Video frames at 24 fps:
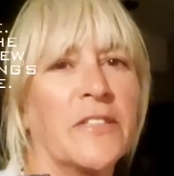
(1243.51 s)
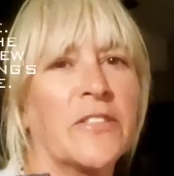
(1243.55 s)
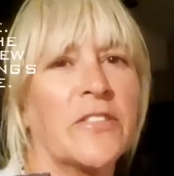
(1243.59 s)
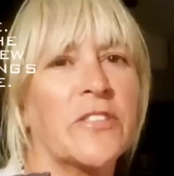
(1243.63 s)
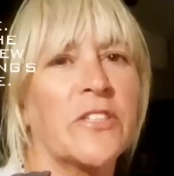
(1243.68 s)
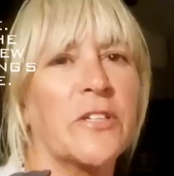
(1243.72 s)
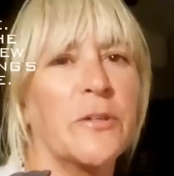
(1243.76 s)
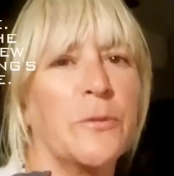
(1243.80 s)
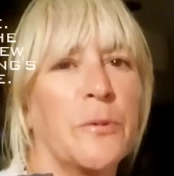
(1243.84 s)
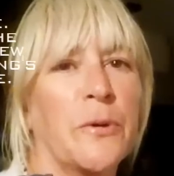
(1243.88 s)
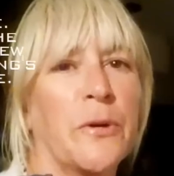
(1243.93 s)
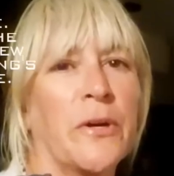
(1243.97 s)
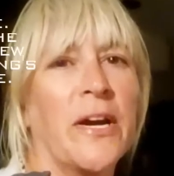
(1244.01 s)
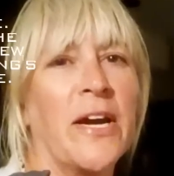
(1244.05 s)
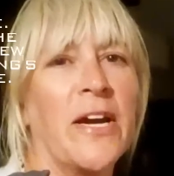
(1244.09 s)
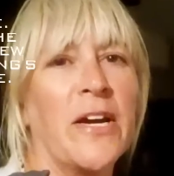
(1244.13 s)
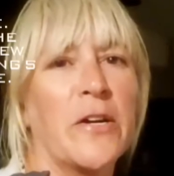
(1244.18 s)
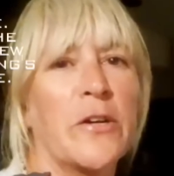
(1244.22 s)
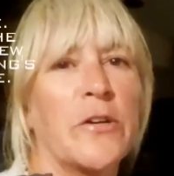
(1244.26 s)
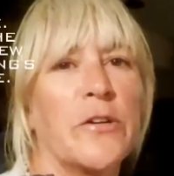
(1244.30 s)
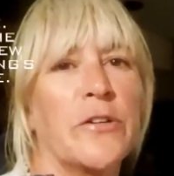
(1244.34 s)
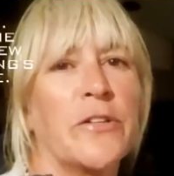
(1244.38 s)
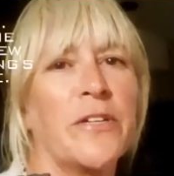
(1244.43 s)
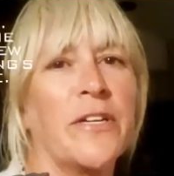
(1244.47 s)
So we're
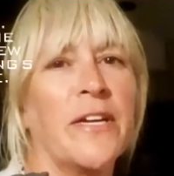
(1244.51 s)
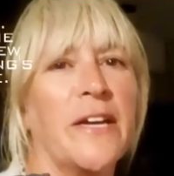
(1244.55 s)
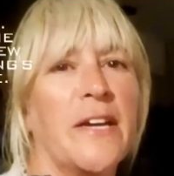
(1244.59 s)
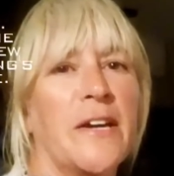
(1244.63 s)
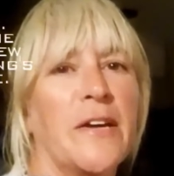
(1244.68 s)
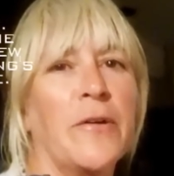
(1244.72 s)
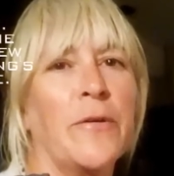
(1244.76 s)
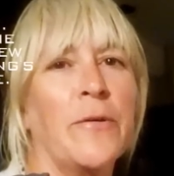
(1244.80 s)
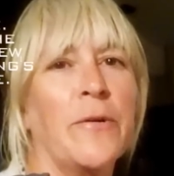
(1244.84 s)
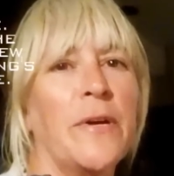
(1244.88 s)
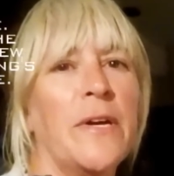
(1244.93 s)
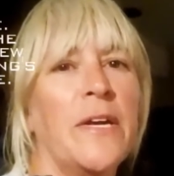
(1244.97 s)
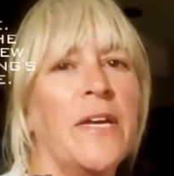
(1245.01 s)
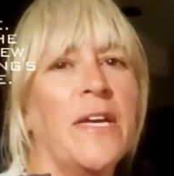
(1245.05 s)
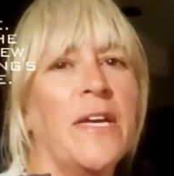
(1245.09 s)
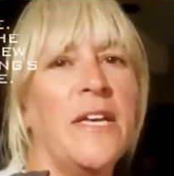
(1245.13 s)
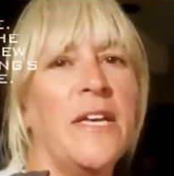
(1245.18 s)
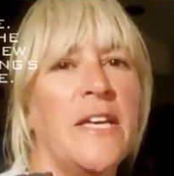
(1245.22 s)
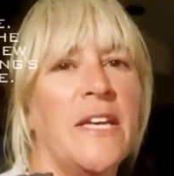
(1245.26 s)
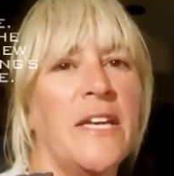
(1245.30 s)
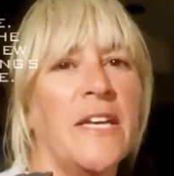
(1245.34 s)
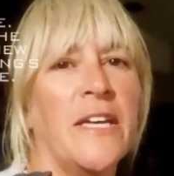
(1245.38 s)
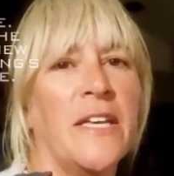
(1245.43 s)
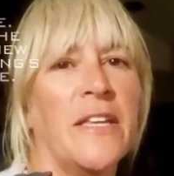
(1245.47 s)
anchored now
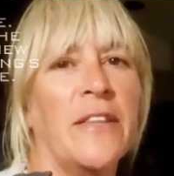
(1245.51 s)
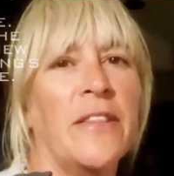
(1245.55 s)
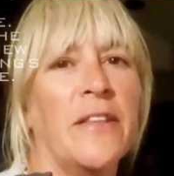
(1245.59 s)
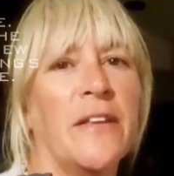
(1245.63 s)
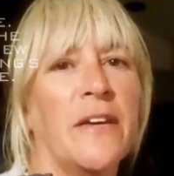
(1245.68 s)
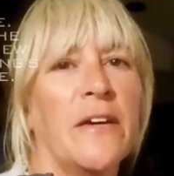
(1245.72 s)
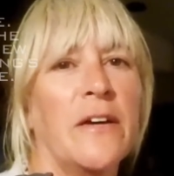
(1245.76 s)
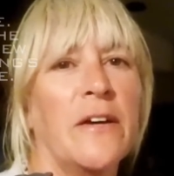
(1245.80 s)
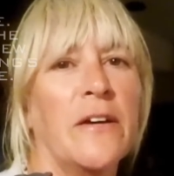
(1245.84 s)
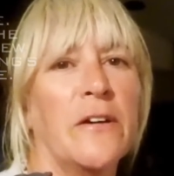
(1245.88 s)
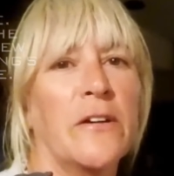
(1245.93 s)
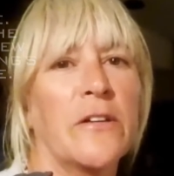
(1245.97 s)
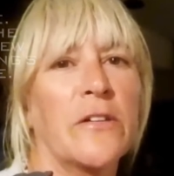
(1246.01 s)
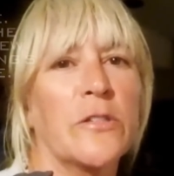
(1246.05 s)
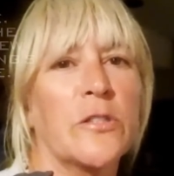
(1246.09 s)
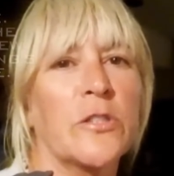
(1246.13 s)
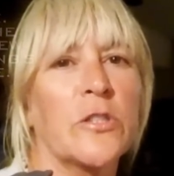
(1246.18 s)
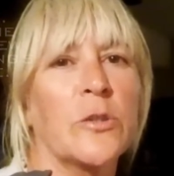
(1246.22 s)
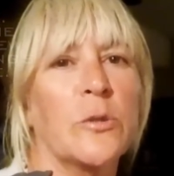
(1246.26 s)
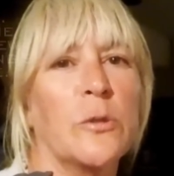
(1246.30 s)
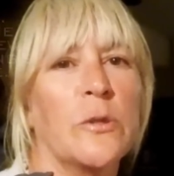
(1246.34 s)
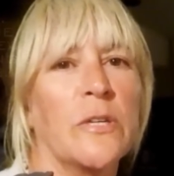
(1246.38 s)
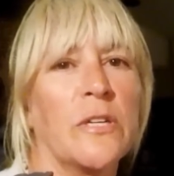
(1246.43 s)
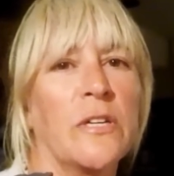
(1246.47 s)
in the
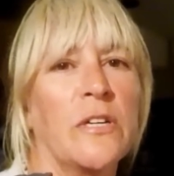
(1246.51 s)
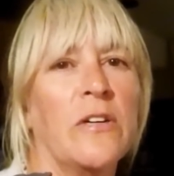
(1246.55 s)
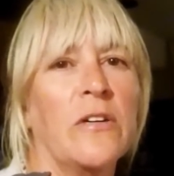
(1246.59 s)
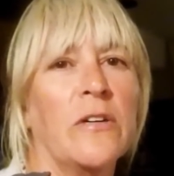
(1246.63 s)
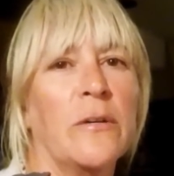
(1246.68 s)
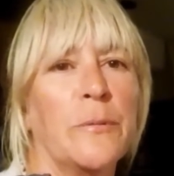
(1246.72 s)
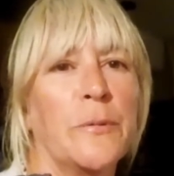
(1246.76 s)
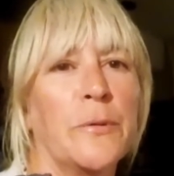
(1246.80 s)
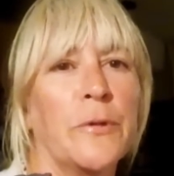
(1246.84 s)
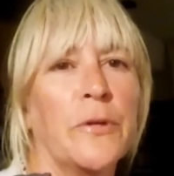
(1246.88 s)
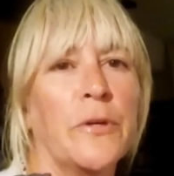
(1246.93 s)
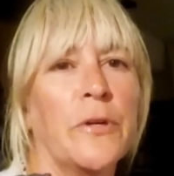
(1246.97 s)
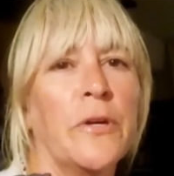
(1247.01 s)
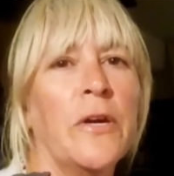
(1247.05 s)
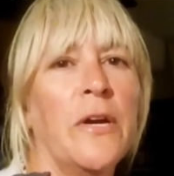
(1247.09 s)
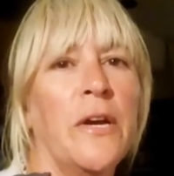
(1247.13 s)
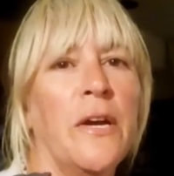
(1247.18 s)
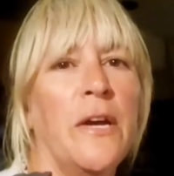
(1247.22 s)
Argostoli harbor,